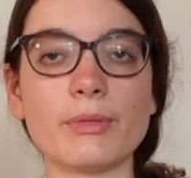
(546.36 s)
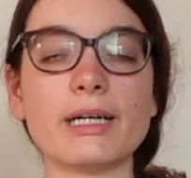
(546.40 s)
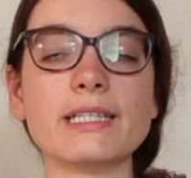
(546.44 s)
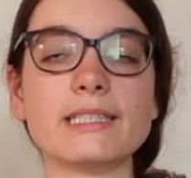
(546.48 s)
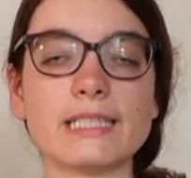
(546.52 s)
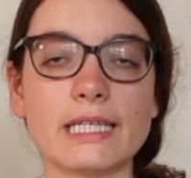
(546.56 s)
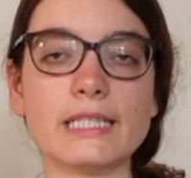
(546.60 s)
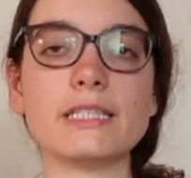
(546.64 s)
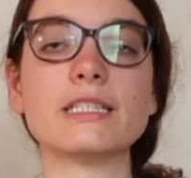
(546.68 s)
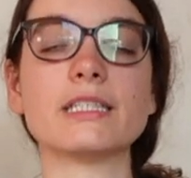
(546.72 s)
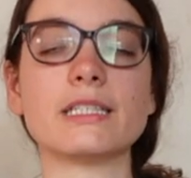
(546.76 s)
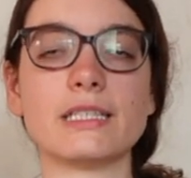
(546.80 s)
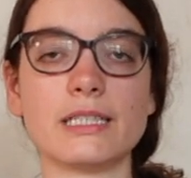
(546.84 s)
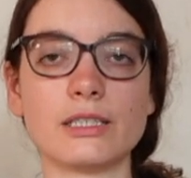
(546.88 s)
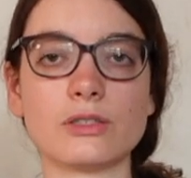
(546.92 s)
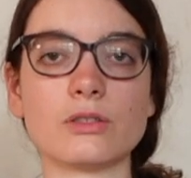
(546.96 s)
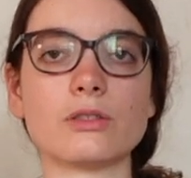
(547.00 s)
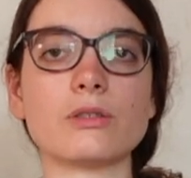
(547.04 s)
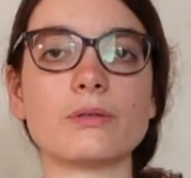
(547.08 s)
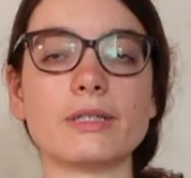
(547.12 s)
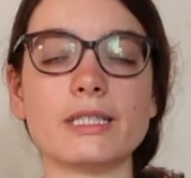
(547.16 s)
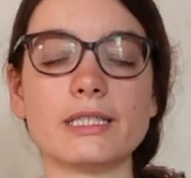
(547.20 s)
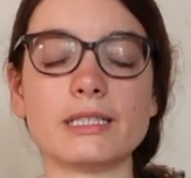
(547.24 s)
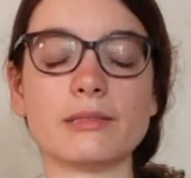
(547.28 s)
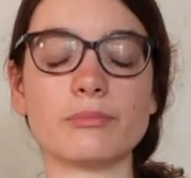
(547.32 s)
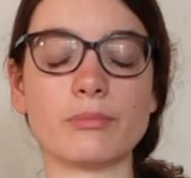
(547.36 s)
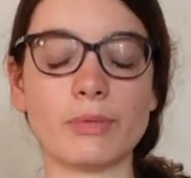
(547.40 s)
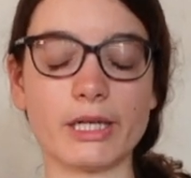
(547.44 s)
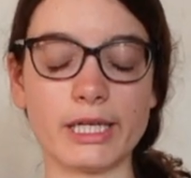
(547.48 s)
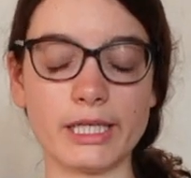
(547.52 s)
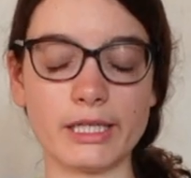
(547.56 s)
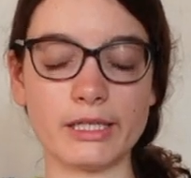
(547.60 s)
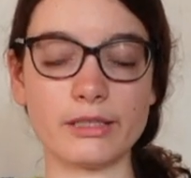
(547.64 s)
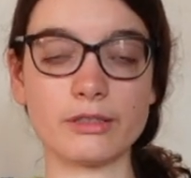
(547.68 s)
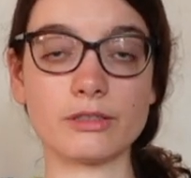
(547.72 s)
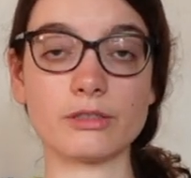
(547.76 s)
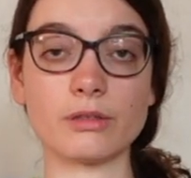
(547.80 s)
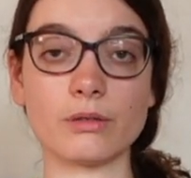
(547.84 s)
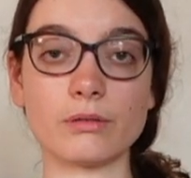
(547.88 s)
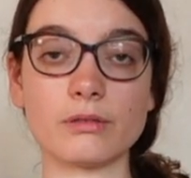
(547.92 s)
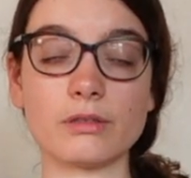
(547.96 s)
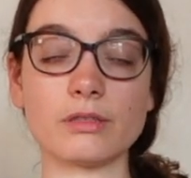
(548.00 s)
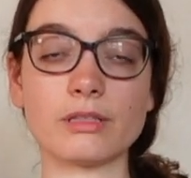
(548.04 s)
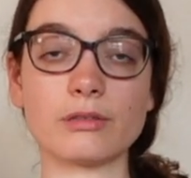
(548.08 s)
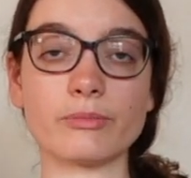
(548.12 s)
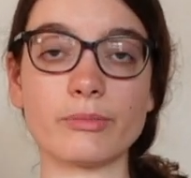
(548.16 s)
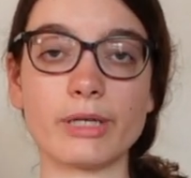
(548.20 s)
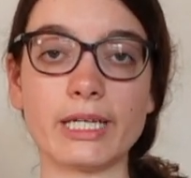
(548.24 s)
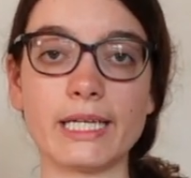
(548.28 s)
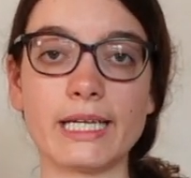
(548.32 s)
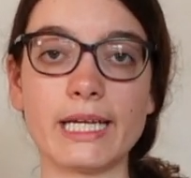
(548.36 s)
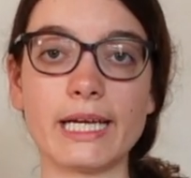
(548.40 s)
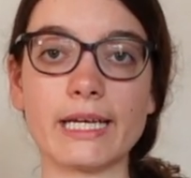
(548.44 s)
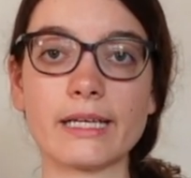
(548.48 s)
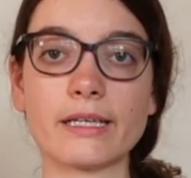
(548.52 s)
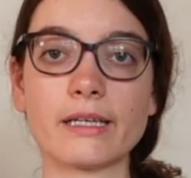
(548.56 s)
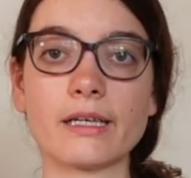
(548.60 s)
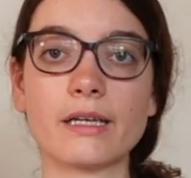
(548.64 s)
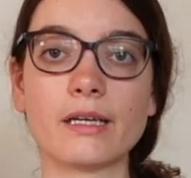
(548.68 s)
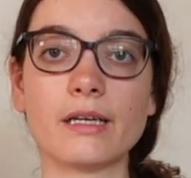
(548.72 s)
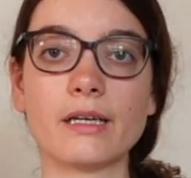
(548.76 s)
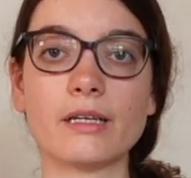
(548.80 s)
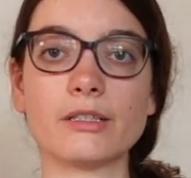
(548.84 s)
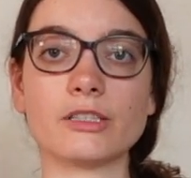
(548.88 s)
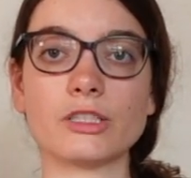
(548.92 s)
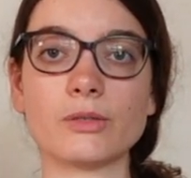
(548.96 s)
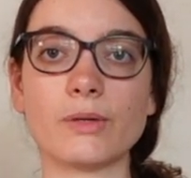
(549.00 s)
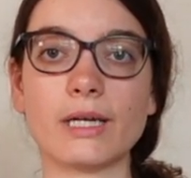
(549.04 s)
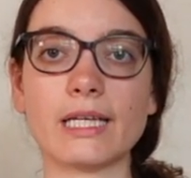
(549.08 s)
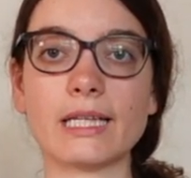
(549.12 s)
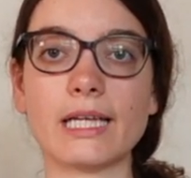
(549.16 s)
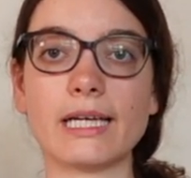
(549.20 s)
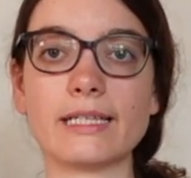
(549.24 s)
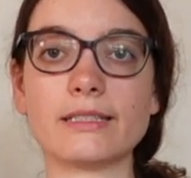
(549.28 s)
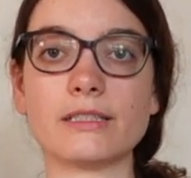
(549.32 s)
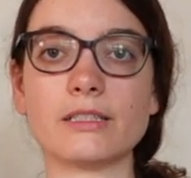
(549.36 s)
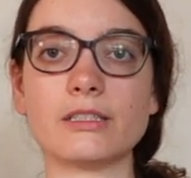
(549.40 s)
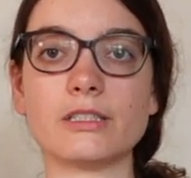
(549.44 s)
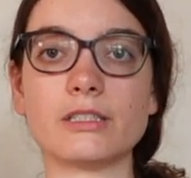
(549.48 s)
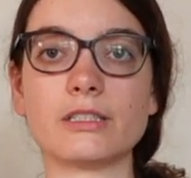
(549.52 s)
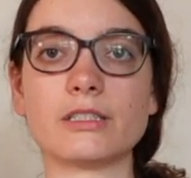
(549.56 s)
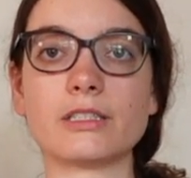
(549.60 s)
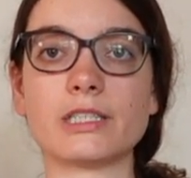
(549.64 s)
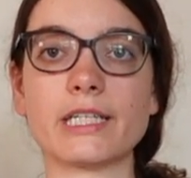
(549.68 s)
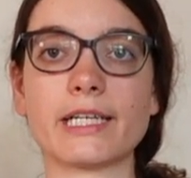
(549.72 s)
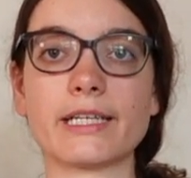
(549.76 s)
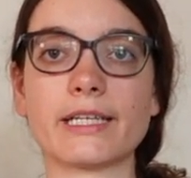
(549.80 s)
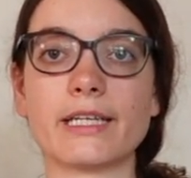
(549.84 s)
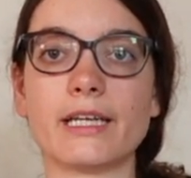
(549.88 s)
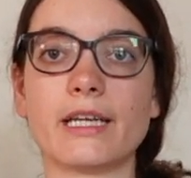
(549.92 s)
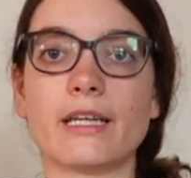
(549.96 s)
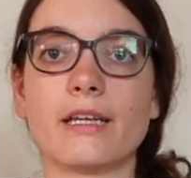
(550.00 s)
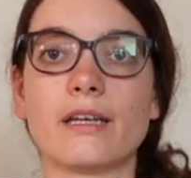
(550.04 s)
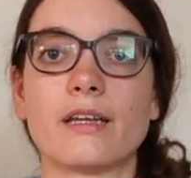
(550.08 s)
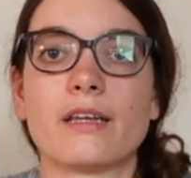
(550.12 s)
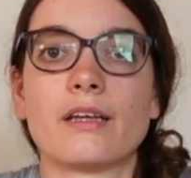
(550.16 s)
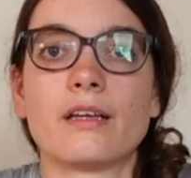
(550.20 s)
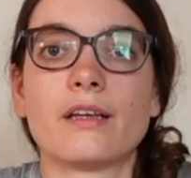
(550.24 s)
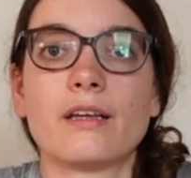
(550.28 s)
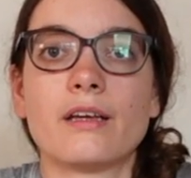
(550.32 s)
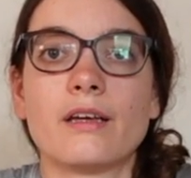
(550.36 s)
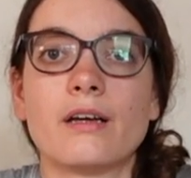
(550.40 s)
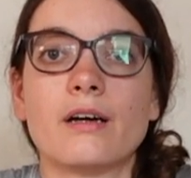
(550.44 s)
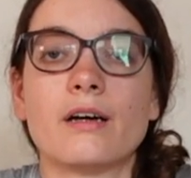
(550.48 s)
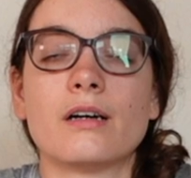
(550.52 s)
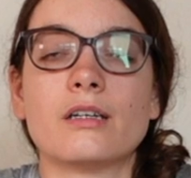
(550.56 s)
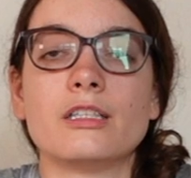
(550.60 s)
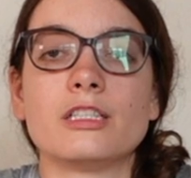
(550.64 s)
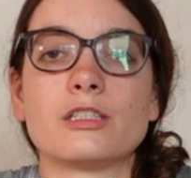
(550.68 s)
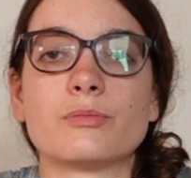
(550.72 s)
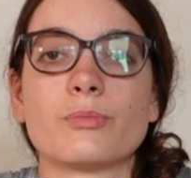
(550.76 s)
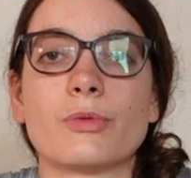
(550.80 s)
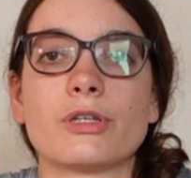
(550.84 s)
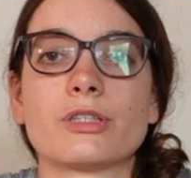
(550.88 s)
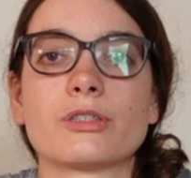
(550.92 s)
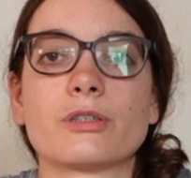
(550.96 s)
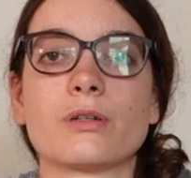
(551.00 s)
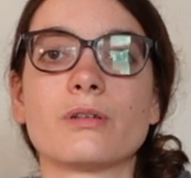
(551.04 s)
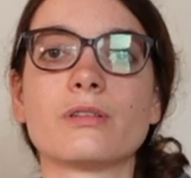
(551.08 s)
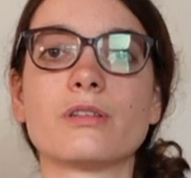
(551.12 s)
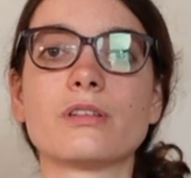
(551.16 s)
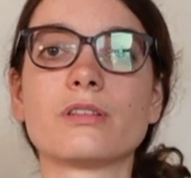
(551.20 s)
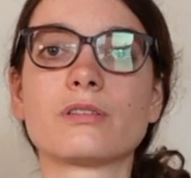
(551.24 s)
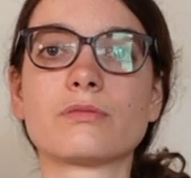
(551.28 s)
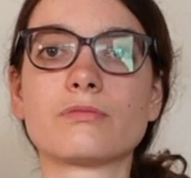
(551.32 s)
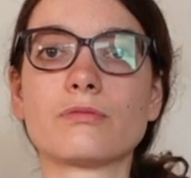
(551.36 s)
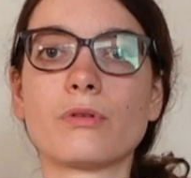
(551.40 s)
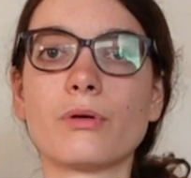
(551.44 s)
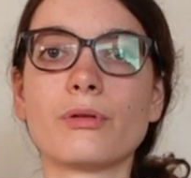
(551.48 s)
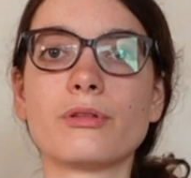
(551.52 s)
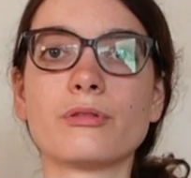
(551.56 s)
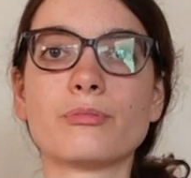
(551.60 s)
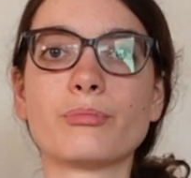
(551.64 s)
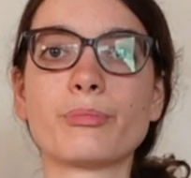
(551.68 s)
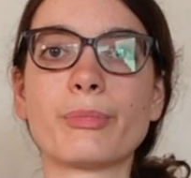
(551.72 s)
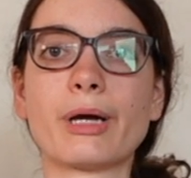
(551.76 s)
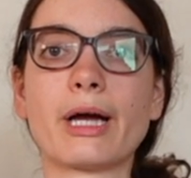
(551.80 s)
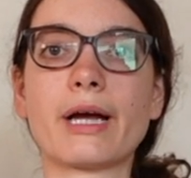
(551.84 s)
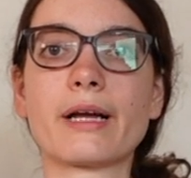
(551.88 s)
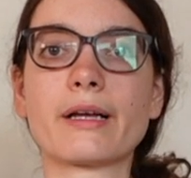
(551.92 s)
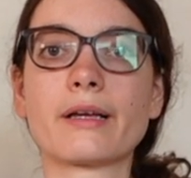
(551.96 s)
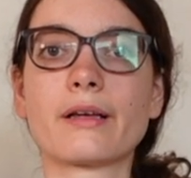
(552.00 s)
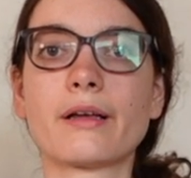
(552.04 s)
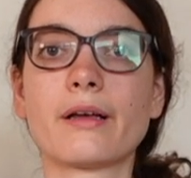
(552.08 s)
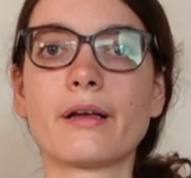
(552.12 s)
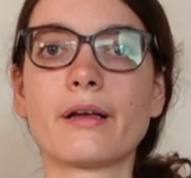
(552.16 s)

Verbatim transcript: my tension is always in my shoulders and my neck, so I like to just check in, hunch my shoulders, roll them back,